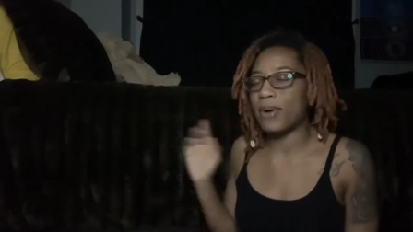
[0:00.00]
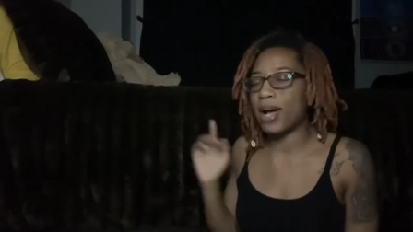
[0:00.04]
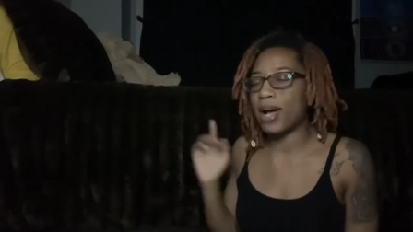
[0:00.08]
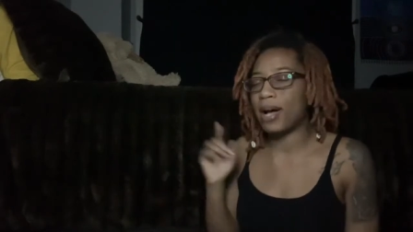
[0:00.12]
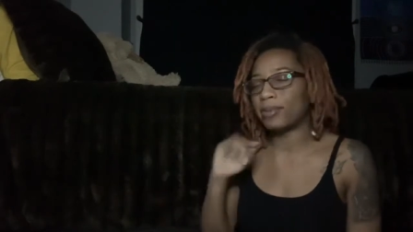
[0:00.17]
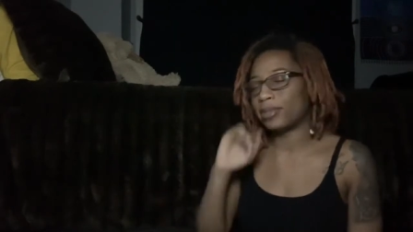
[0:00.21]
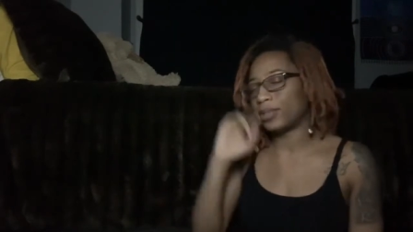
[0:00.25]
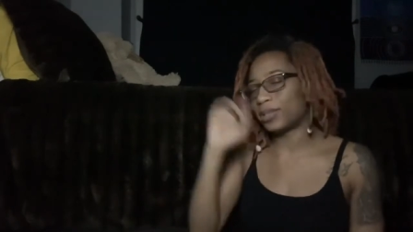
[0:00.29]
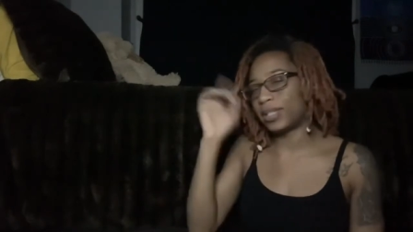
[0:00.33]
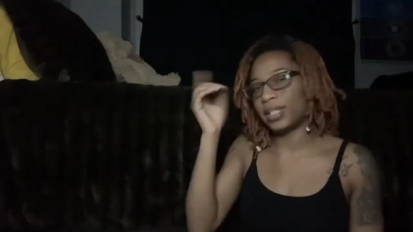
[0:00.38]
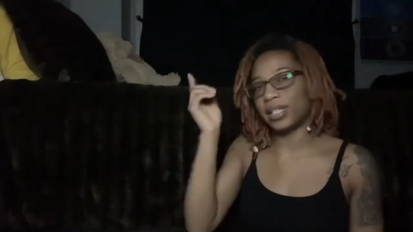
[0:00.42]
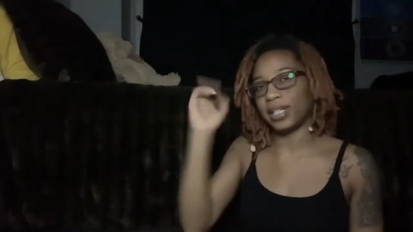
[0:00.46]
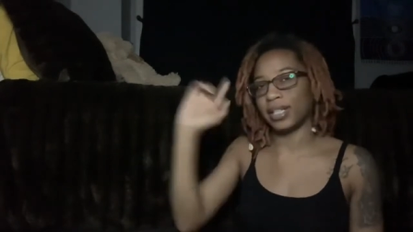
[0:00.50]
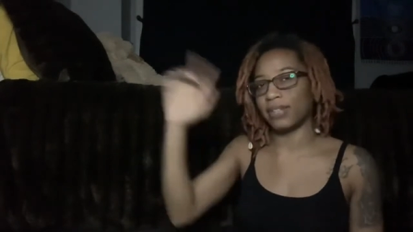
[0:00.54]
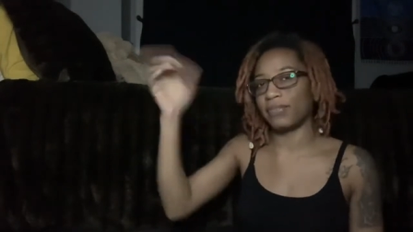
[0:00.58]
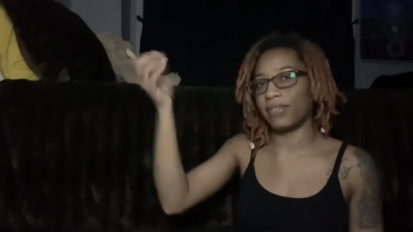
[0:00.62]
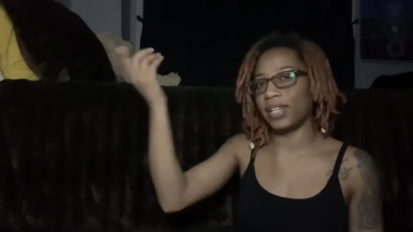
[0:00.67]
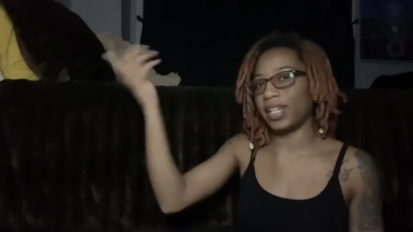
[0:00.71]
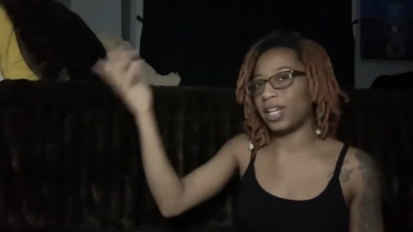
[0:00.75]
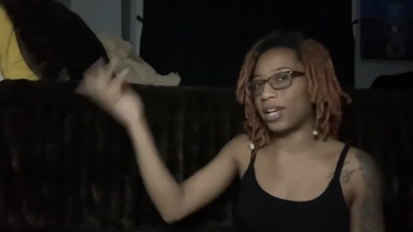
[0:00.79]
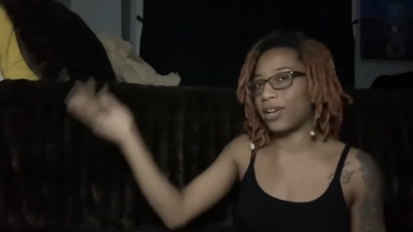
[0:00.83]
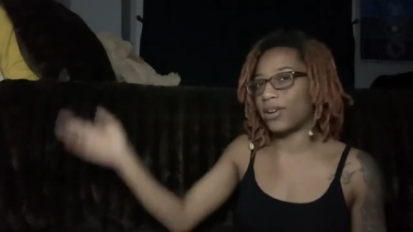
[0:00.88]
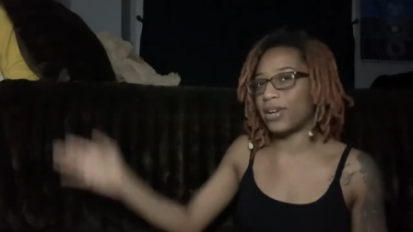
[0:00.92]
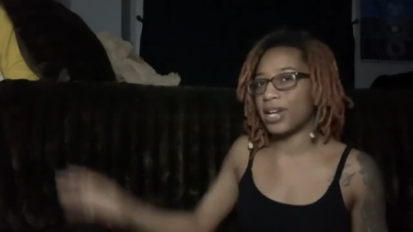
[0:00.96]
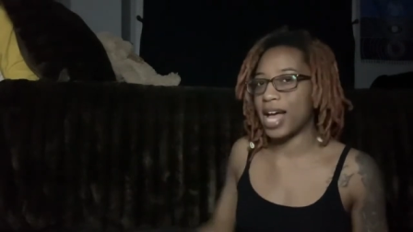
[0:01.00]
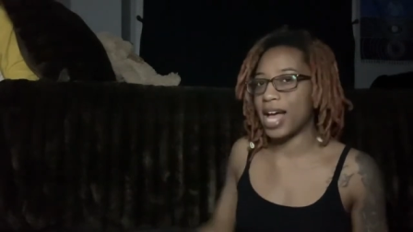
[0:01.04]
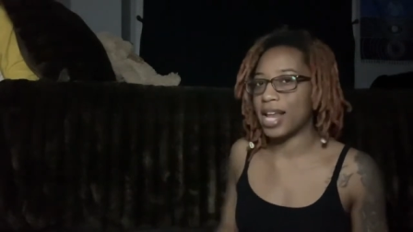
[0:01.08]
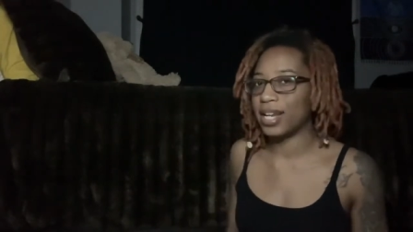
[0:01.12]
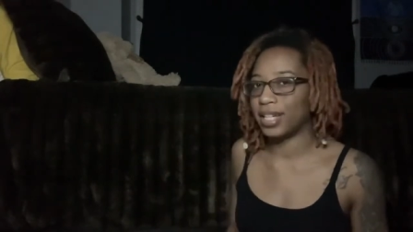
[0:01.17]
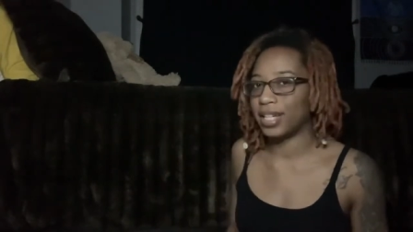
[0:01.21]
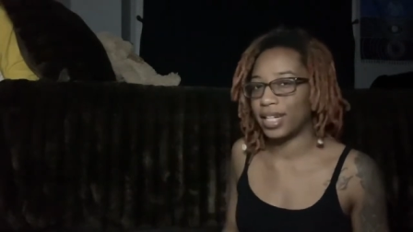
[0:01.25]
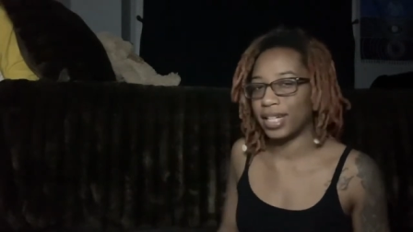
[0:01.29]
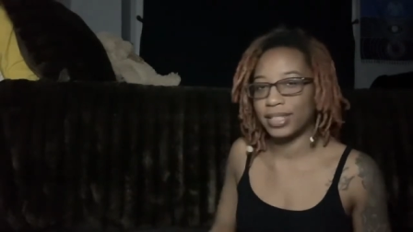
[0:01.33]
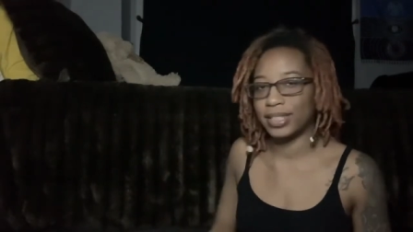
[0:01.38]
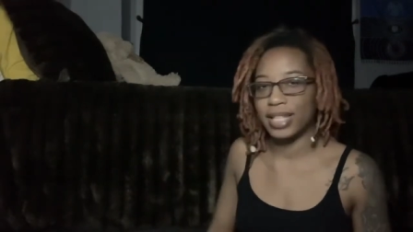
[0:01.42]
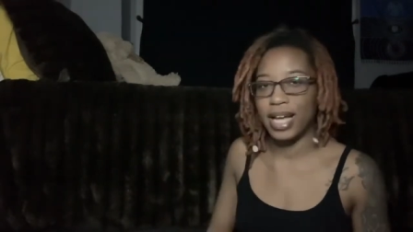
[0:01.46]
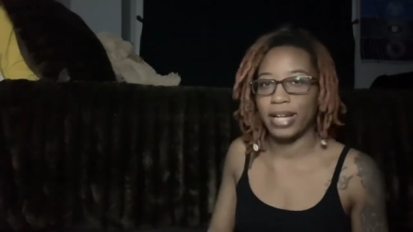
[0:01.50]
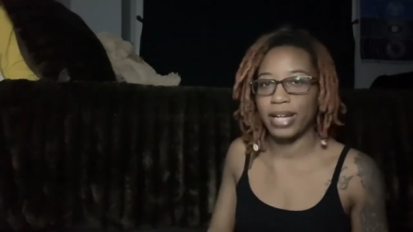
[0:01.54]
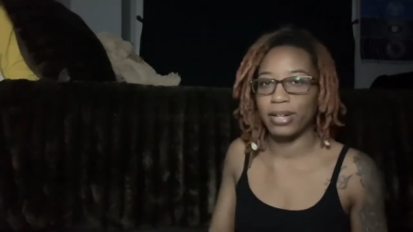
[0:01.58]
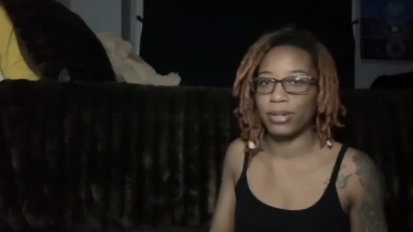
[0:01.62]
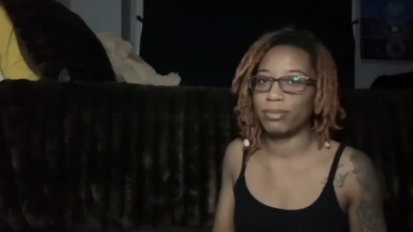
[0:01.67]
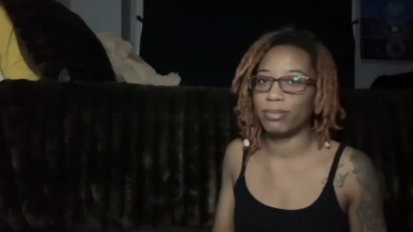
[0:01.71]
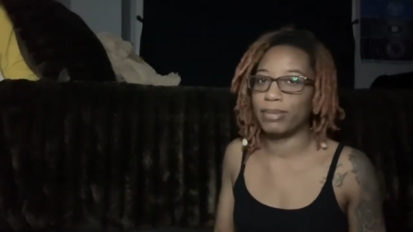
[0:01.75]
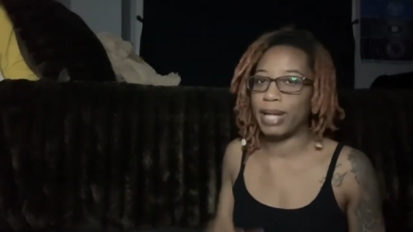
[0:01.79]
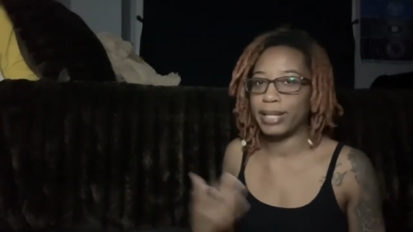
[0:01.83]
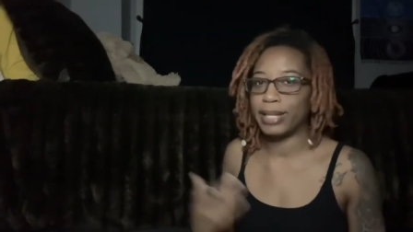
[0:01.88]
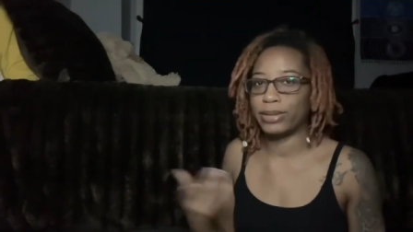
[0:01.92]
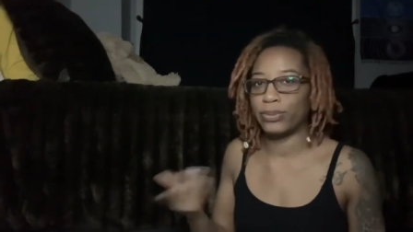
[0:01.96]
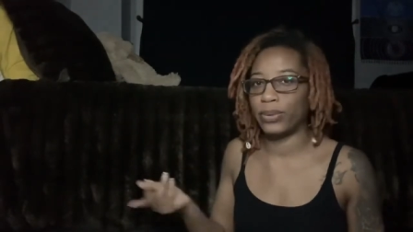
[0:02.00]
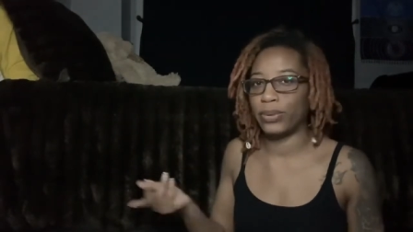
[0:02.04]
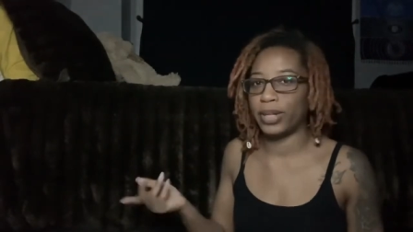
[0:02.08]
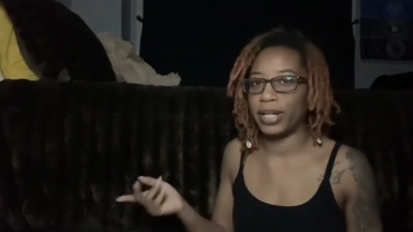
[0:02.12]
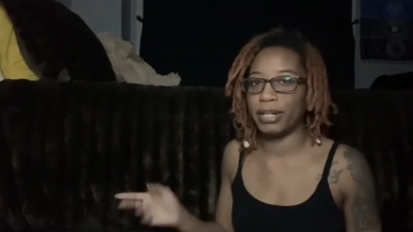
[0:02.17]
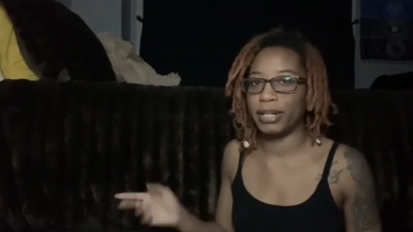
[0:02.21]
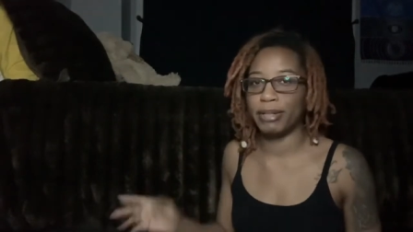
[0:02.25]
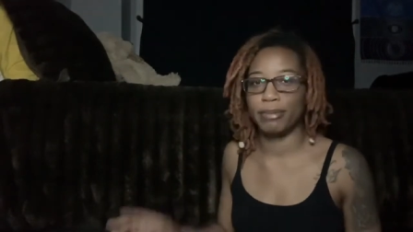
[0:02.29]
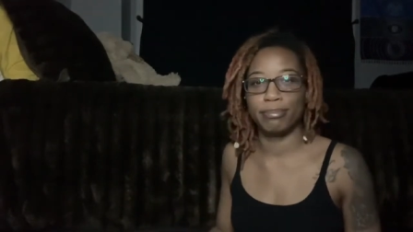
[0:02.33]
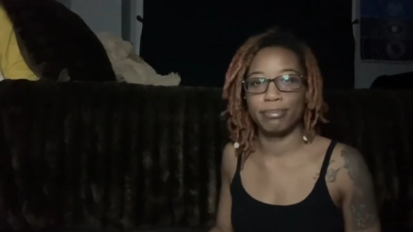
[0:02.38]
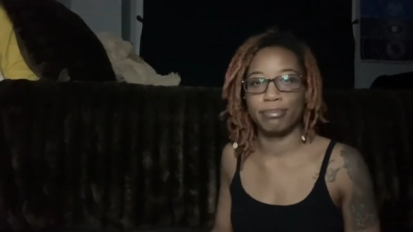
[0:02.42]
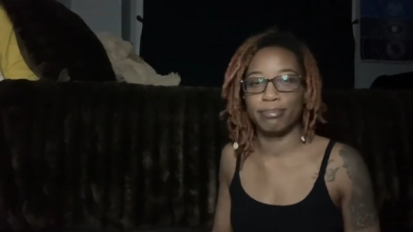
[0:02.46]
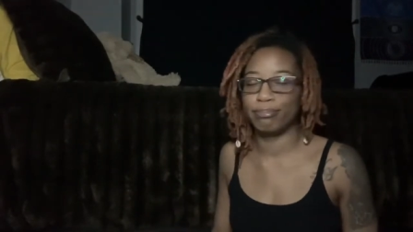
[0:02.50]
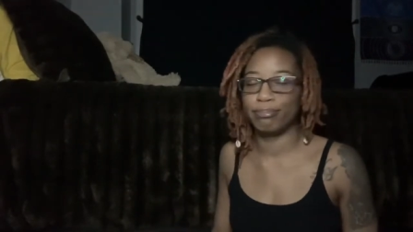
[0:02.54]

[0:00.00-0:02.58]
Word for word: why would you click a video and not look at the title? That's weird.